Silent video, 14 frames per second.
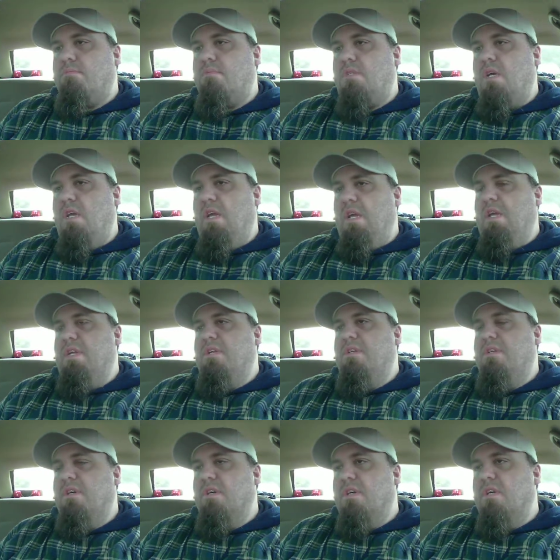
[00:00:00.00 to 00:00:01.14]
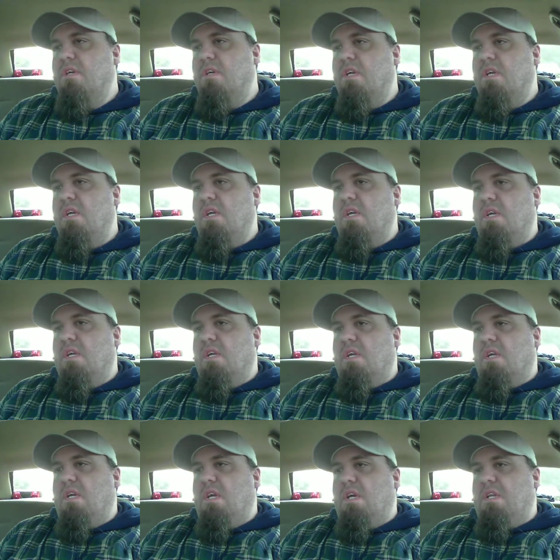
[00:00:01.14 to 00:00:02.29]
and uh,
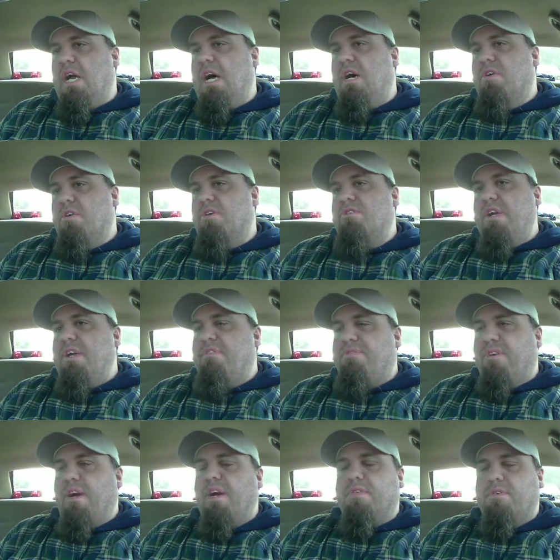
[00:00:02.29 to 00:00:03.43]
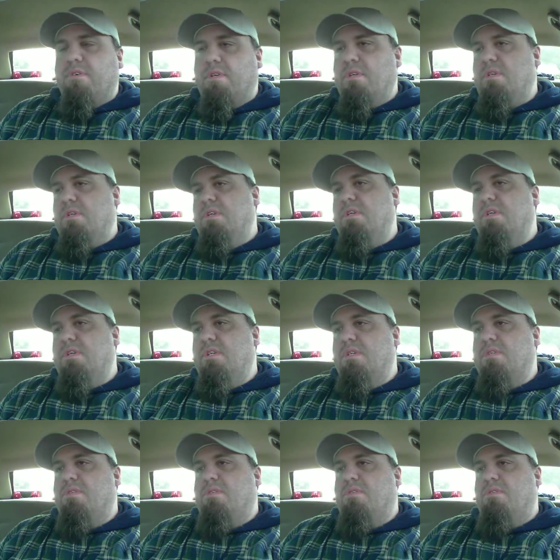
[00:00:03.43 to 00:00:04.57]
now her grandfather
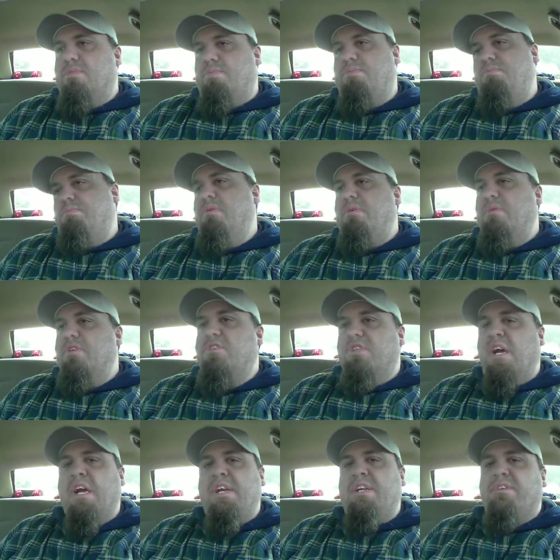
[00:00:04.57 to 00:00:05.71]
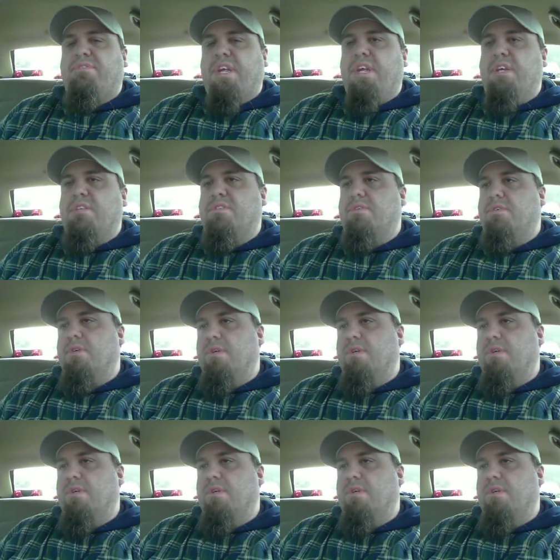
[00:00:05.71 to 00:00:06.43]
is pretty much dying of cancer.